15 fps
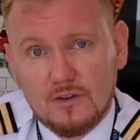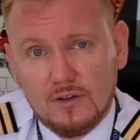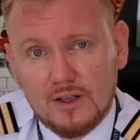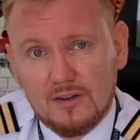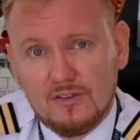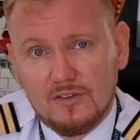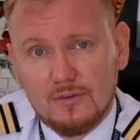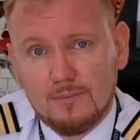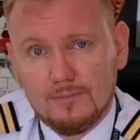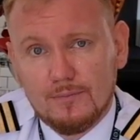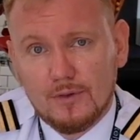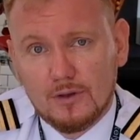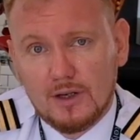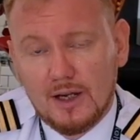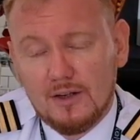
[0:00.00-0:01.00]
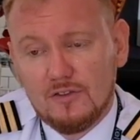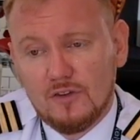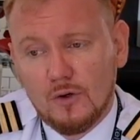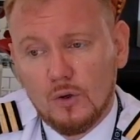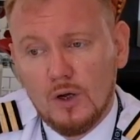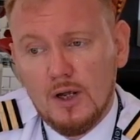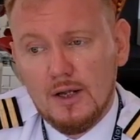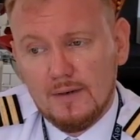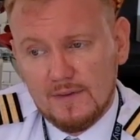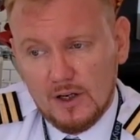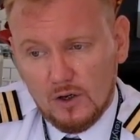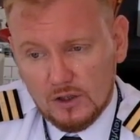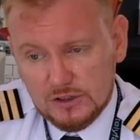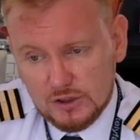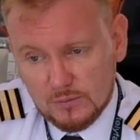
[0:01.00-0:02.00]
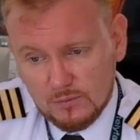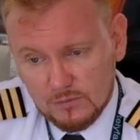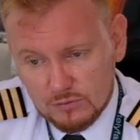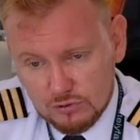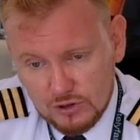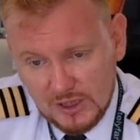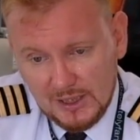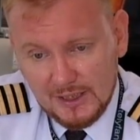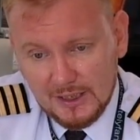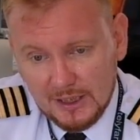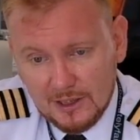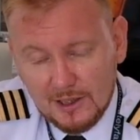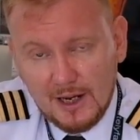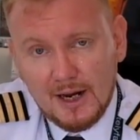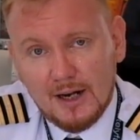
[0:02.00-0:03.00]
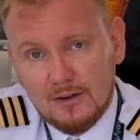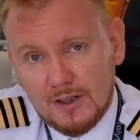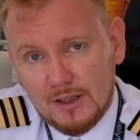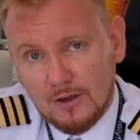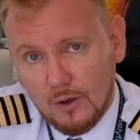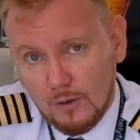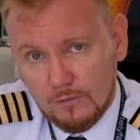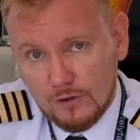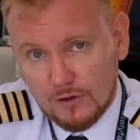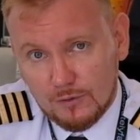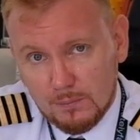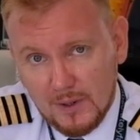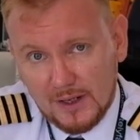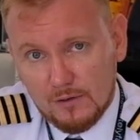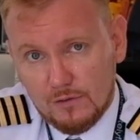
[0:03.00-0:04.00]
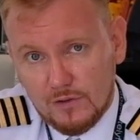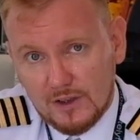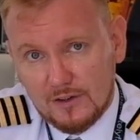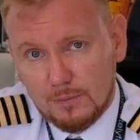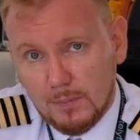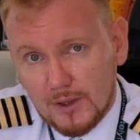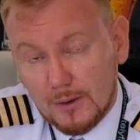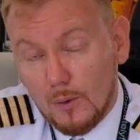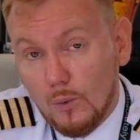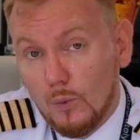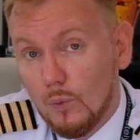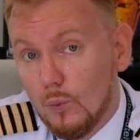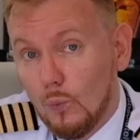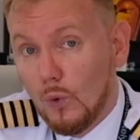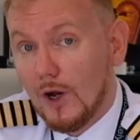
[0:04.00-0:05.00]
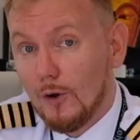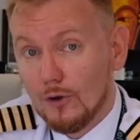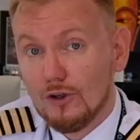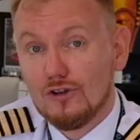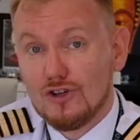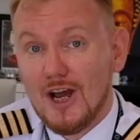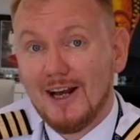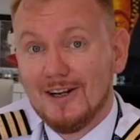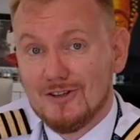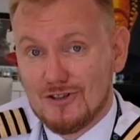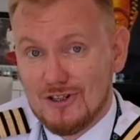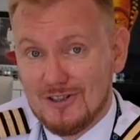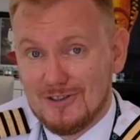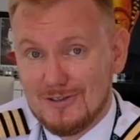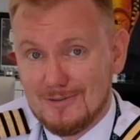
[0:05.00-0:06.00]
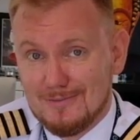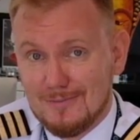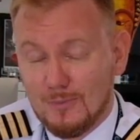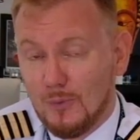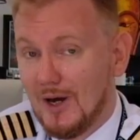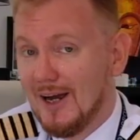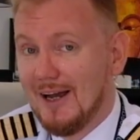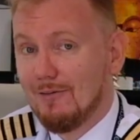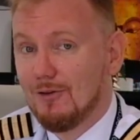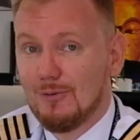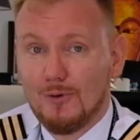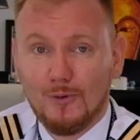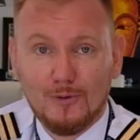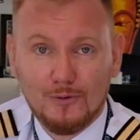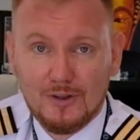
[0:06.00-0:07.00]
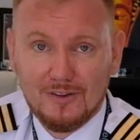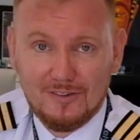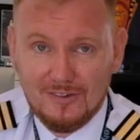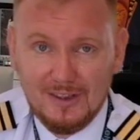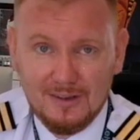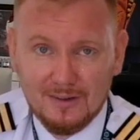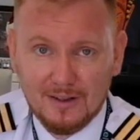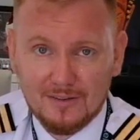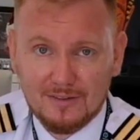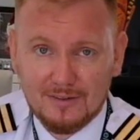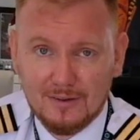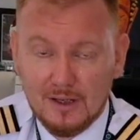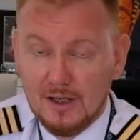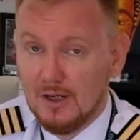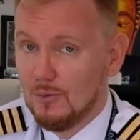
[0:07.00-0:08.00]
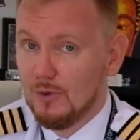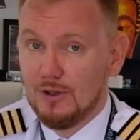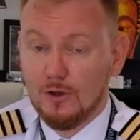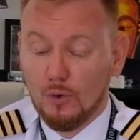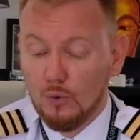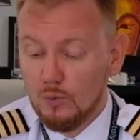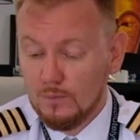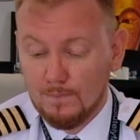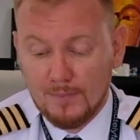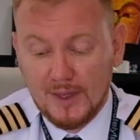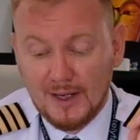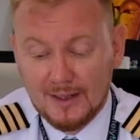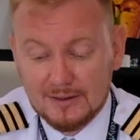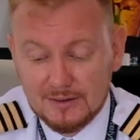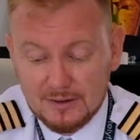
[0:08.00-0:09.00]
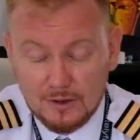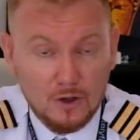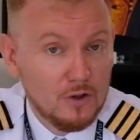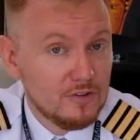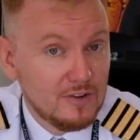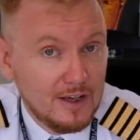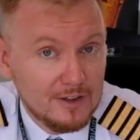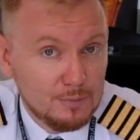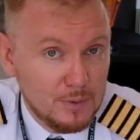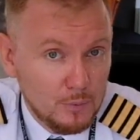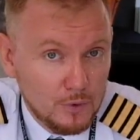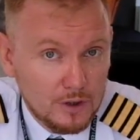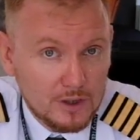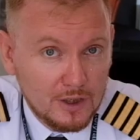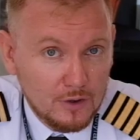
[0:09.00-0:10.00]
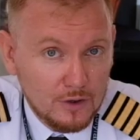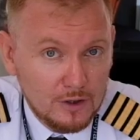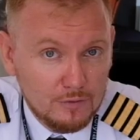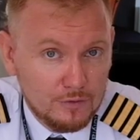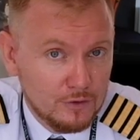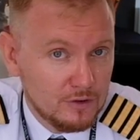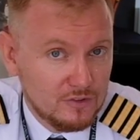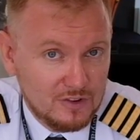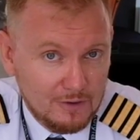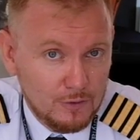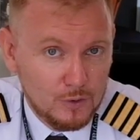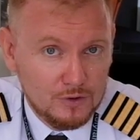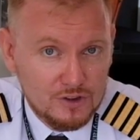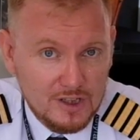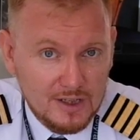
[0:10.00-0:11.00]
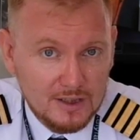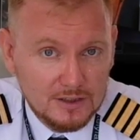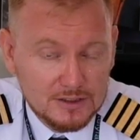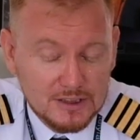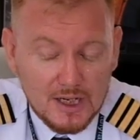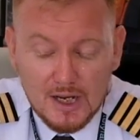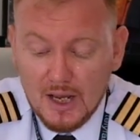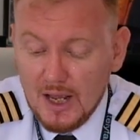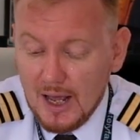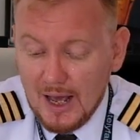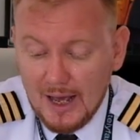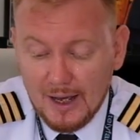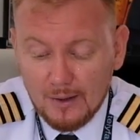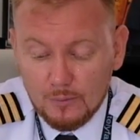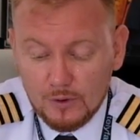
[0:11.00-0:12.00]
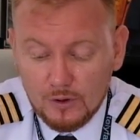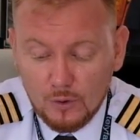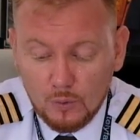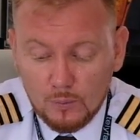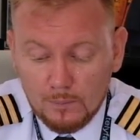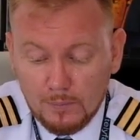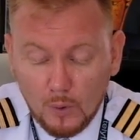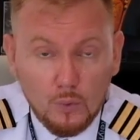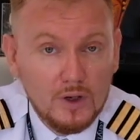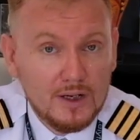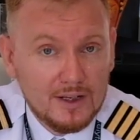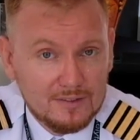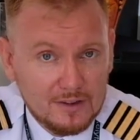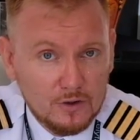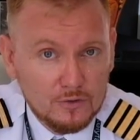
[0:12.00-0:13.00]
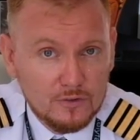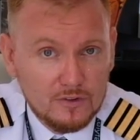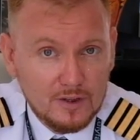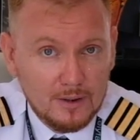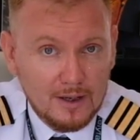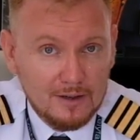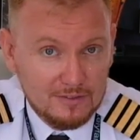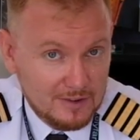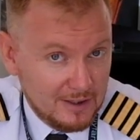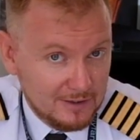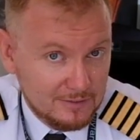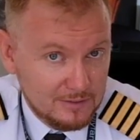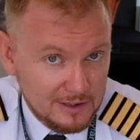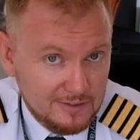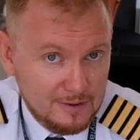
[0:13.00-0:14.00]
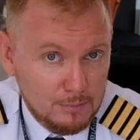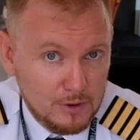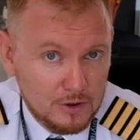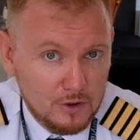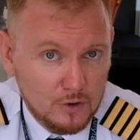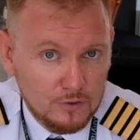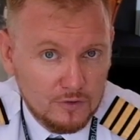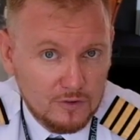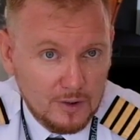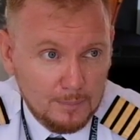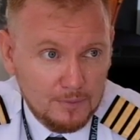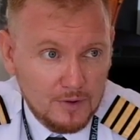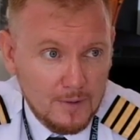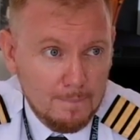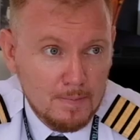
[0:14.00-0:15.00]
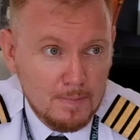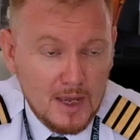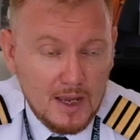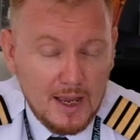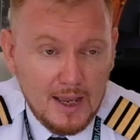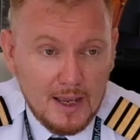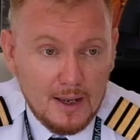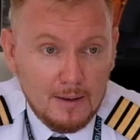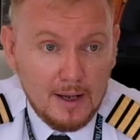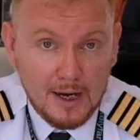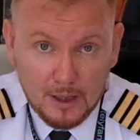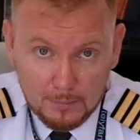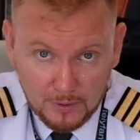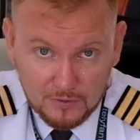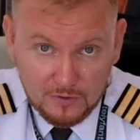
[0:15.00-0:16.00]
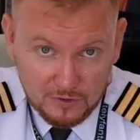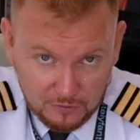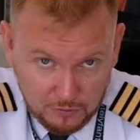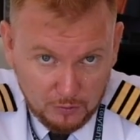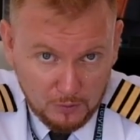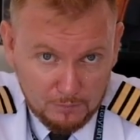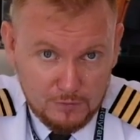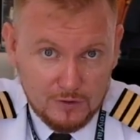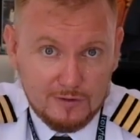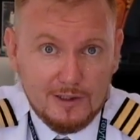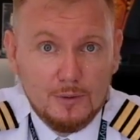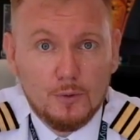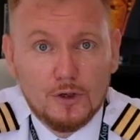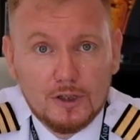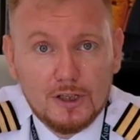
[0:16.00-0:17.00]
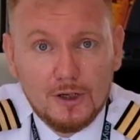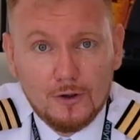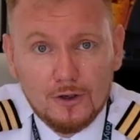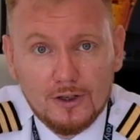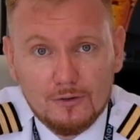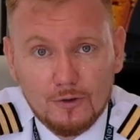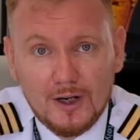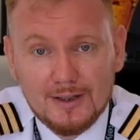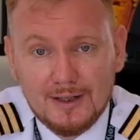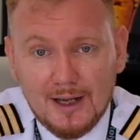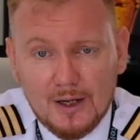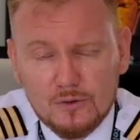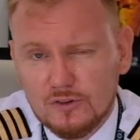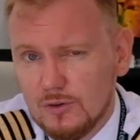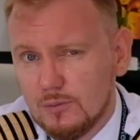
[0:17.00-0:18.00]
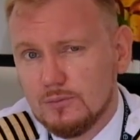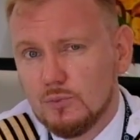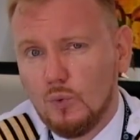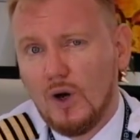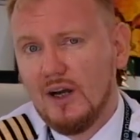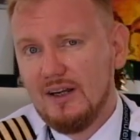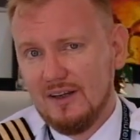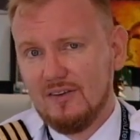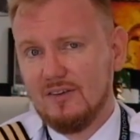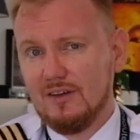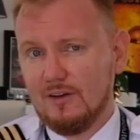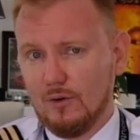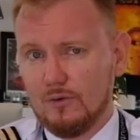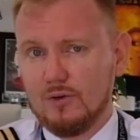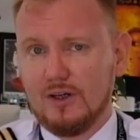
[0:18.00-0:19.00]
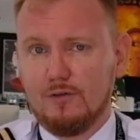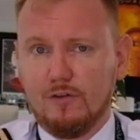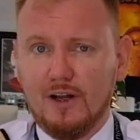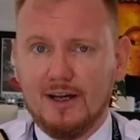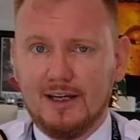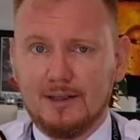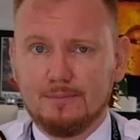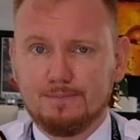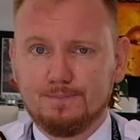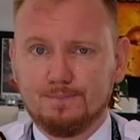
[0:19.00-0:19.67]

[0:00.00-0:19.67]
to this. Okay, so there are some really glaring obvious benefits, but what are the challenges? Why haven't we already seen this? We know that NASA has been working on it for several years. Uh, we know Boeing has, concept, has had similar concept. Uh, Airbus is obviously working on it right now. So why isn't it already flying?